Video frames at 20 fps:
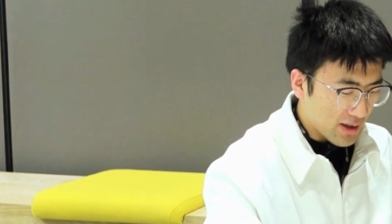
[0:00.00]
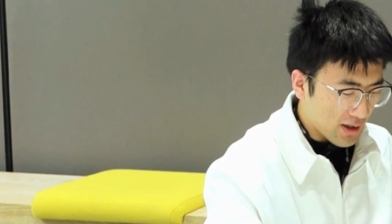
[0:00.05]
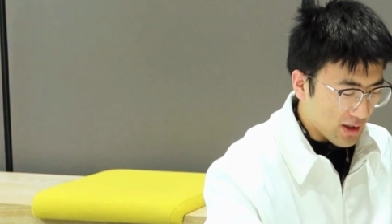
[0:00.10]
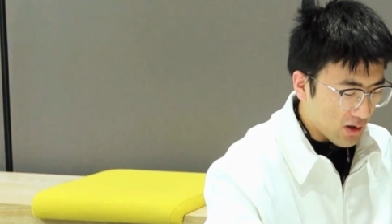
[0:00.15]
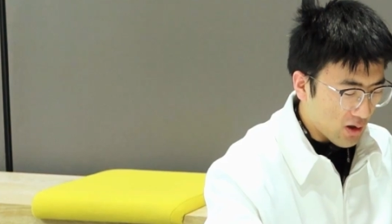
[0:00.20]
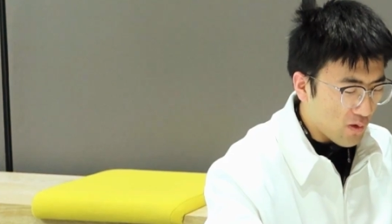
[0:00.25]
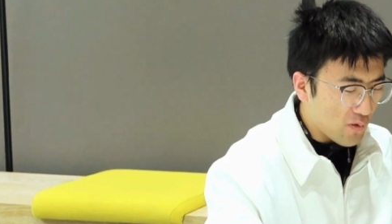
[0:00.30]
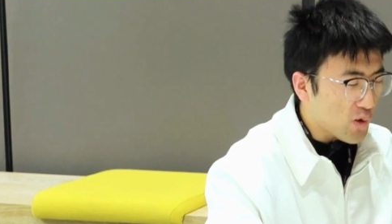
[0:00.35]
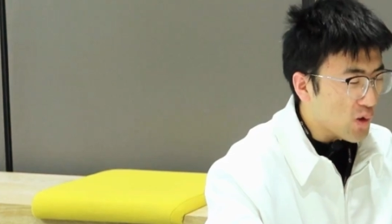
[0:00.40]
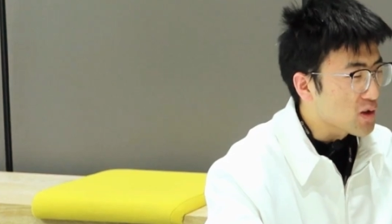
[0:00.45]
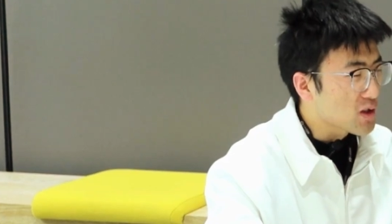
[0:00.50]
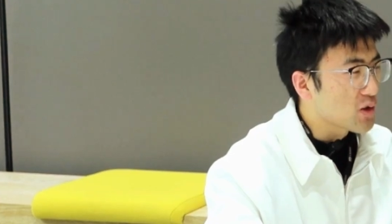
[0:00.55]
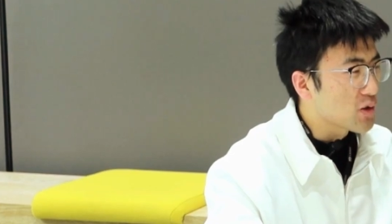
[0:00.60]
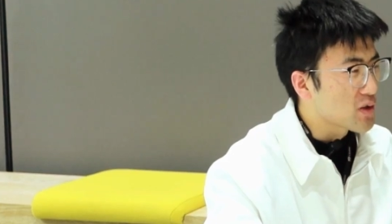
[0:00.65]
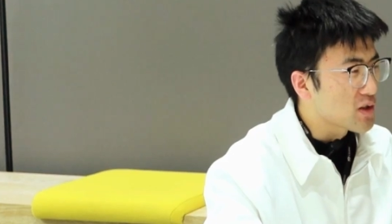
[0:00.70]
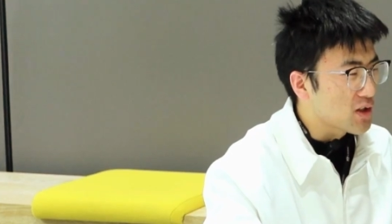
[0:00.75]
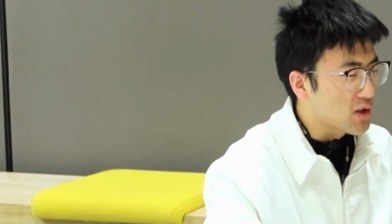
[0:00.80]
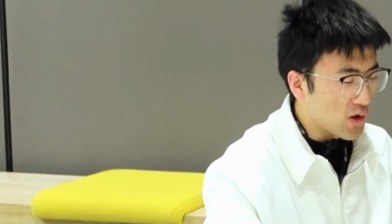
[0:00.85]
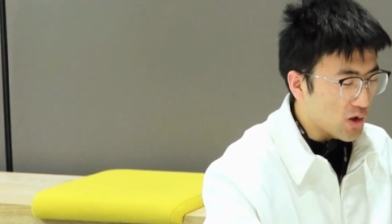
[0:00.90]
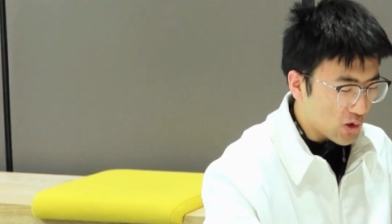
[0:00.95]
of course,
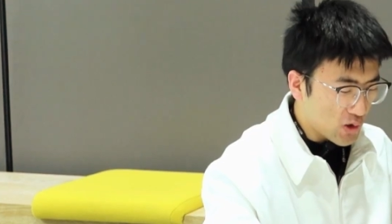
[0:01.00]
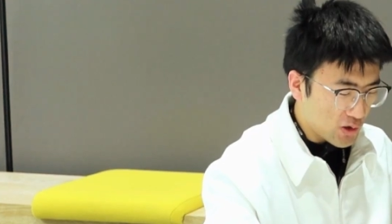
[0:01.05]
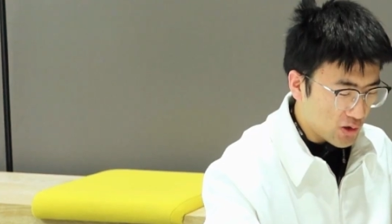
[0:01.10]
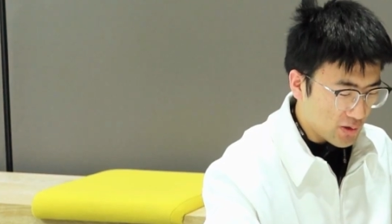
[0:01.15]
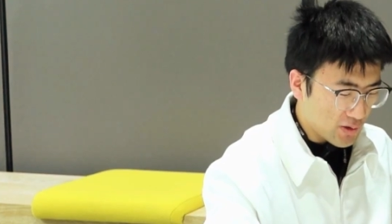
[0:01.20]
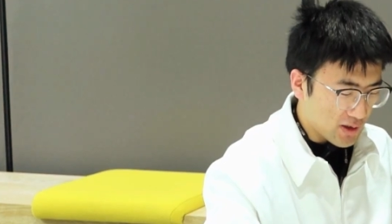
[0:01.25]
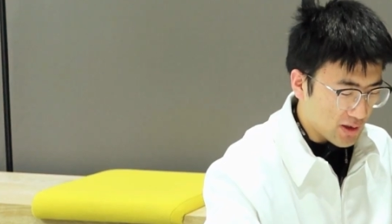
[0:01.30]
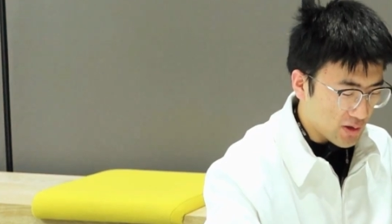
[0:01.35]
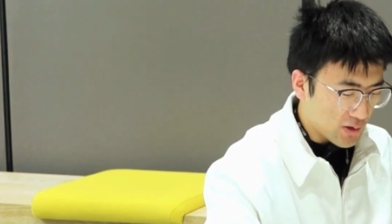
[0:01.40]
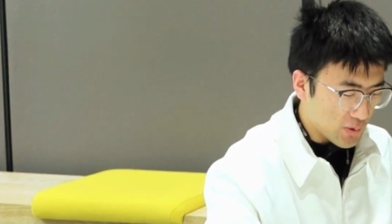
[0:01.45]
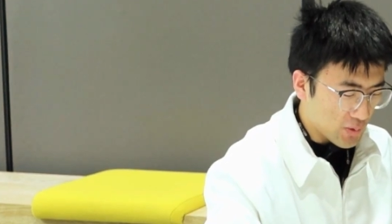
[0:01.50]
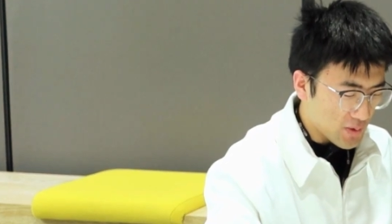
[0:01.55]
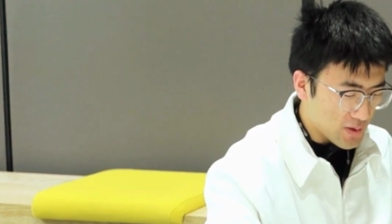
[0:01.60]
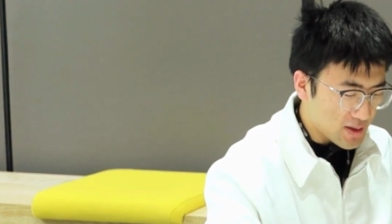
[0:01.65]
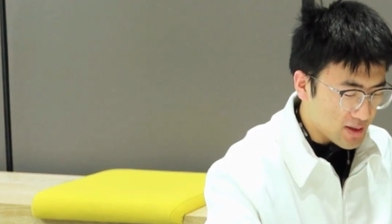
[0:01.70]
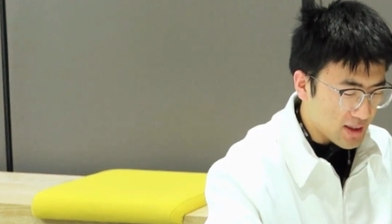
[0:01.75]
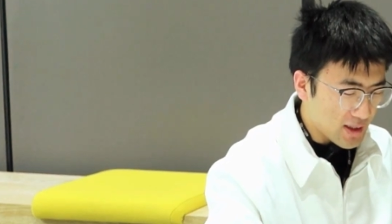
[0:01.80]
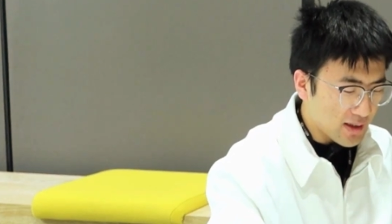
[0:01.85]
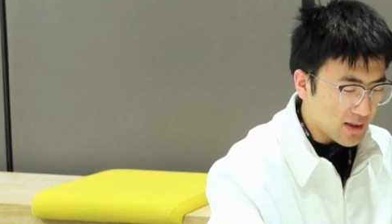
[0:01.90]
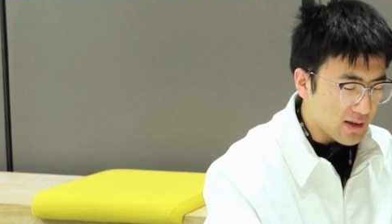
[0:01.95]
you still could to
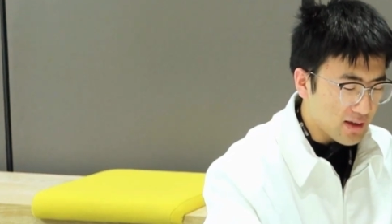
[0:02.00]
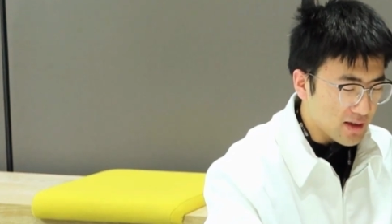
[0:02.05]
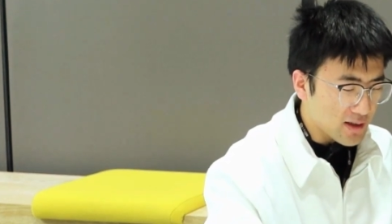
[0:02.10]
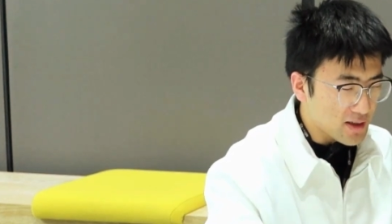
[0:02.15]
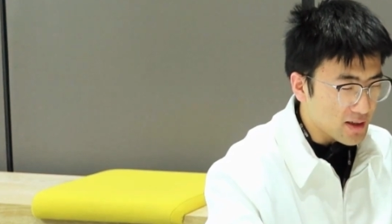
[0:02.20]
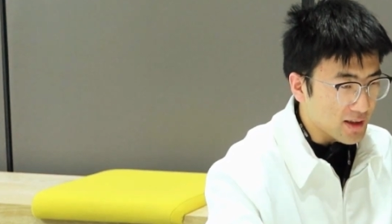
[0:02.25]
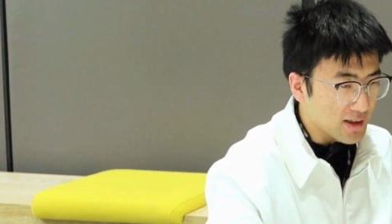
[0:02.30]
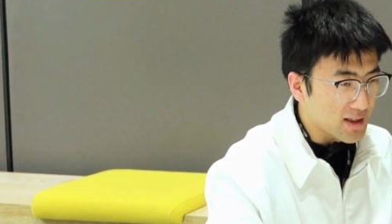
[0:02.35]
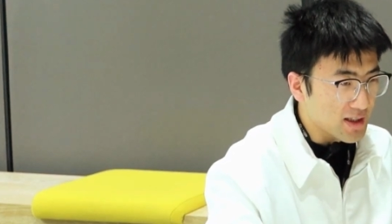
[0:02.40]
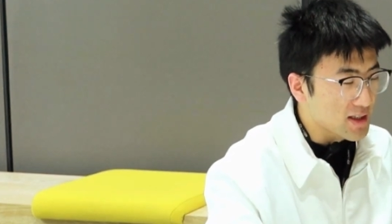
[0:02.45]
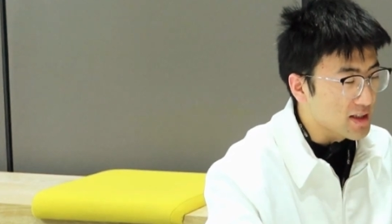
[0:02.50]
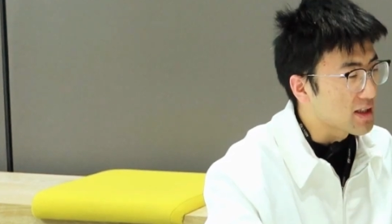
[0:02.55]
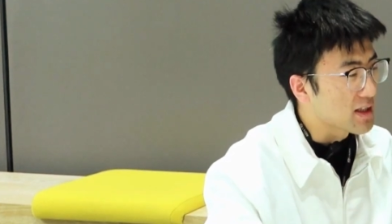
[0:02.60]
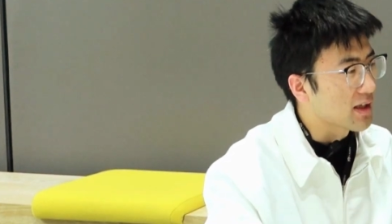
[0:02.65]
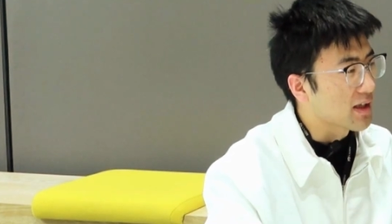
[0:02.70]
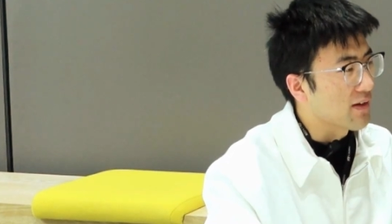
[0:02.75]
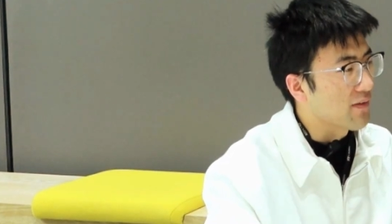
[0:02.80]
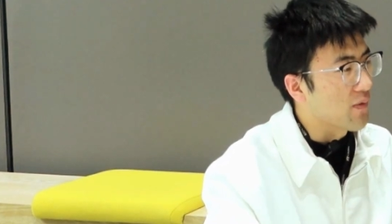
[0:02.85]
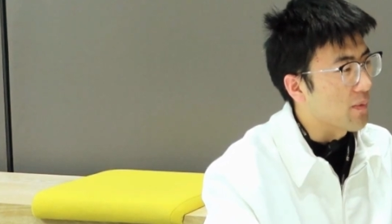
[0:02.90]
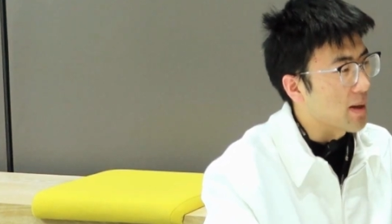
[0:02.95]
send the
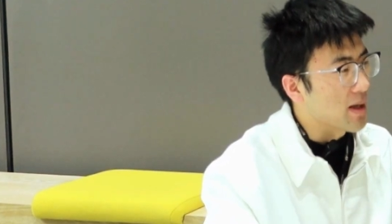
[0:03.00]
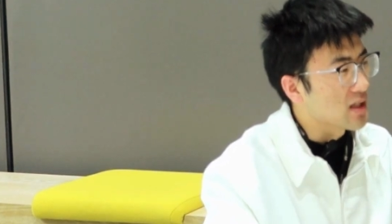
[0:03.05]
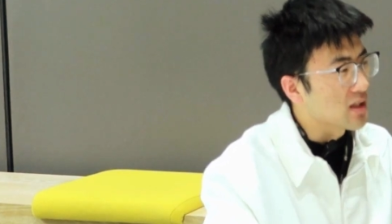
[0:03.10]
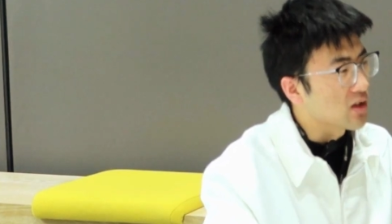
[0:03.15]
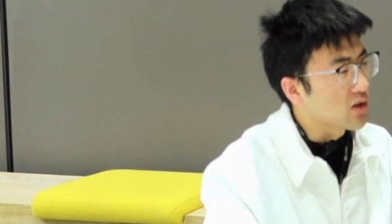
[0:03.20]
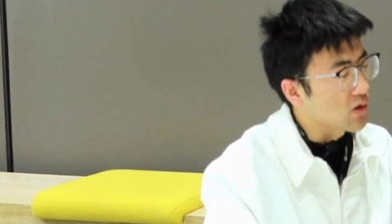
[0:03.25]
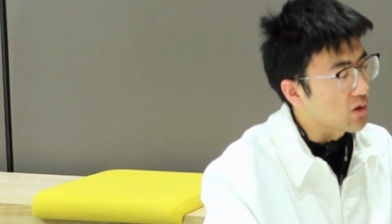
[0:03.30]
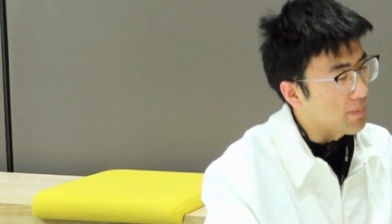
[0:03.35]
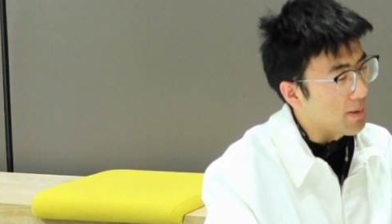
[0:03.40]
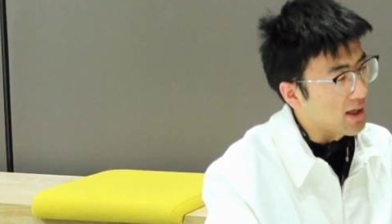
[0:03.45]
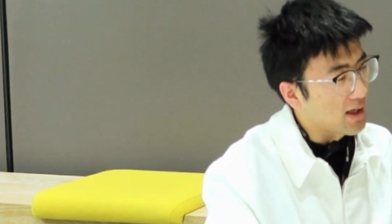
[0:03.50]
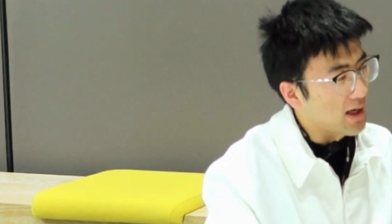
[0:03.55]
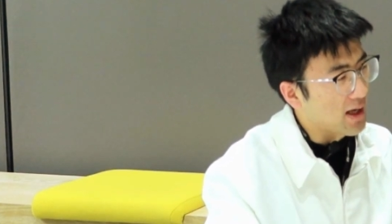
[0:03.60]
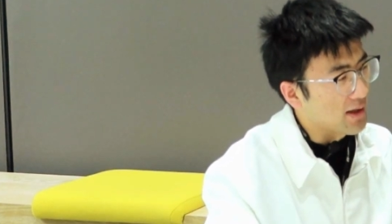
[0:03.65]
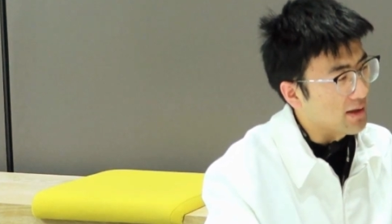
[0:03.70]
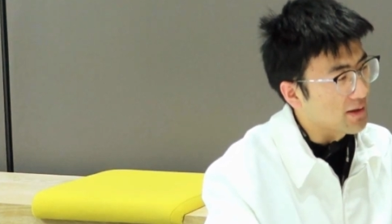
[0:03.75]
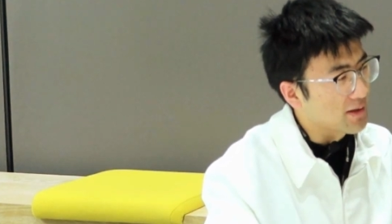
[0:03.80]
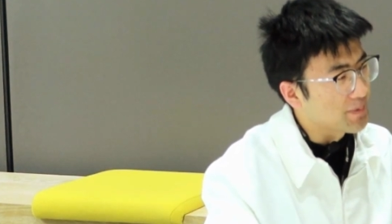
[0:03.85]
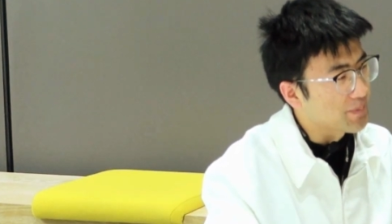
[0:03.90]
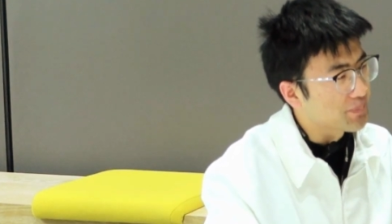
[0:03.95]
statistic information to the
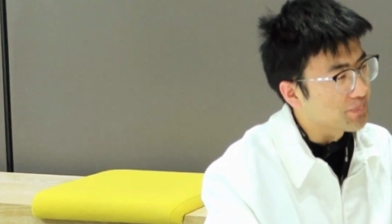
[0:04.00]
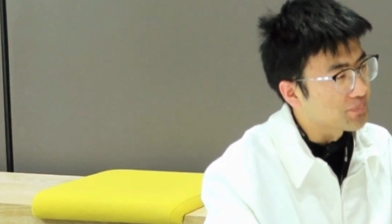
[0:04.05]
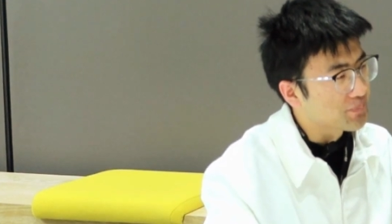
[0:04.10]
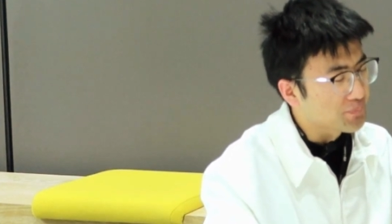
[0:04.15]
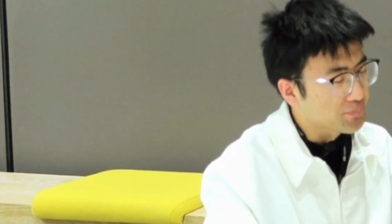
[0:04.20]
backend,